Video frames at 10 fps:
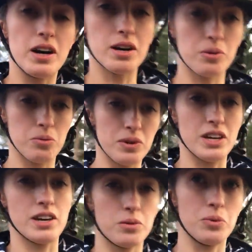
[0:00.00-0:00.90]
but
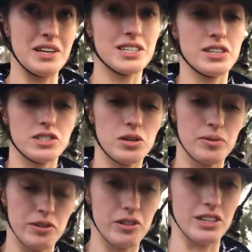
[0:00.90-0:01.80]
with it in winter, it's
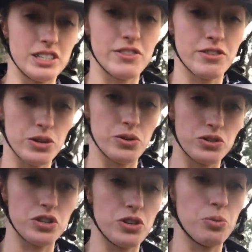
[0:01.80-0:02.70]
gonna be really
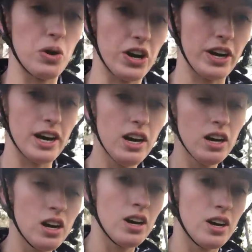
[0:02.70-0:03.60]
difficult to work
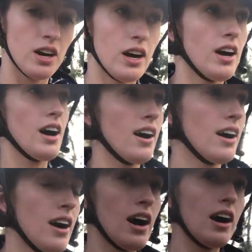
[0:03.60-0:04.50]
out.
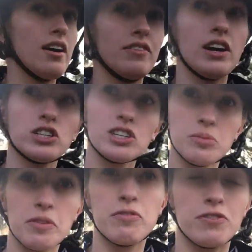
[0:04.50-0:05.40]
I've
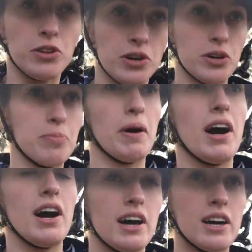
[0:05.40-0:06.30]
actually been followed
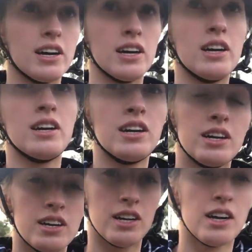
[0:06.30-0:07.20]
by
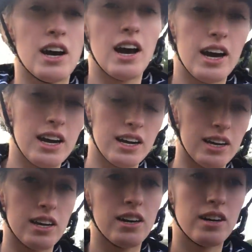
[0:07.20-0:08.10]

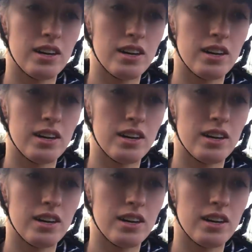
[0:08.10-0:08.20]
a